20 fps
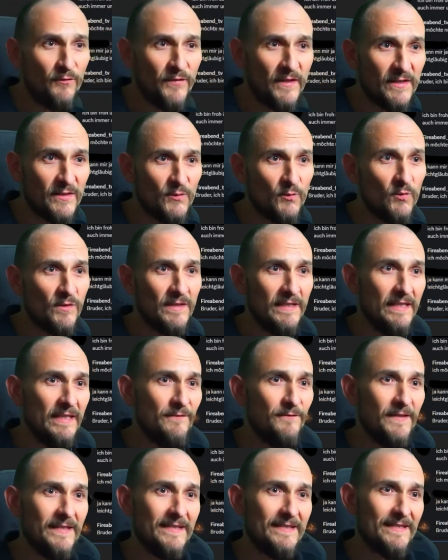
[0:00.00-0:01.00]
And
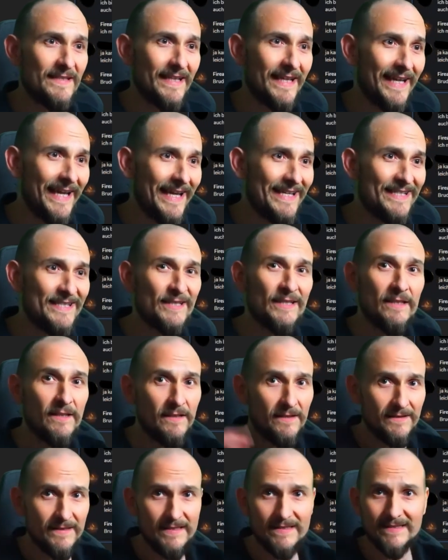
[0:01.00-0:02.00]
again, they try to
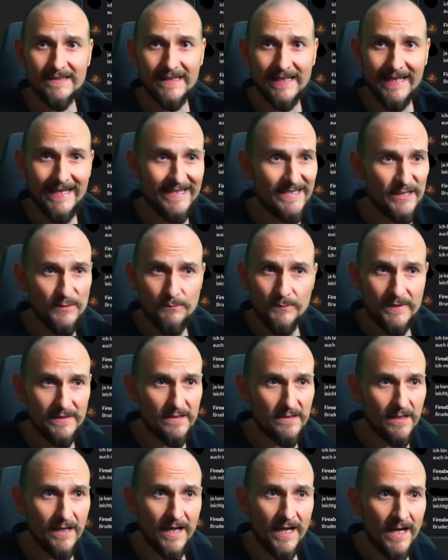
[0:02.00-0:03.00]
push to at least
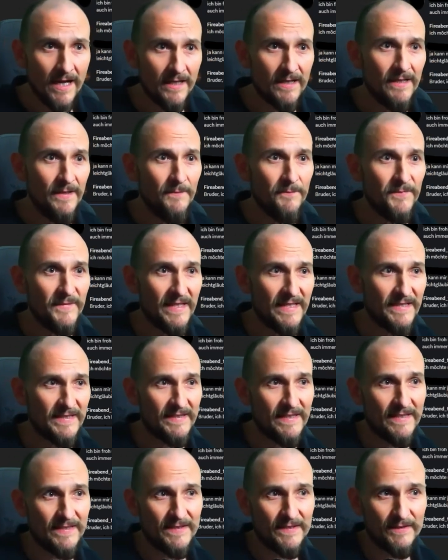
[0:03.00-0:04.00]
get part of the
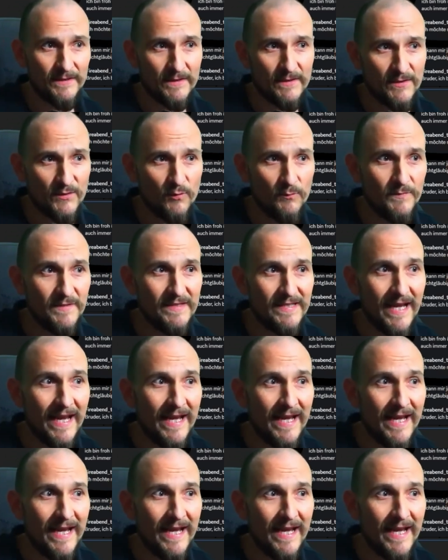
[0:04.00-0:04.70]
remaining amount paid.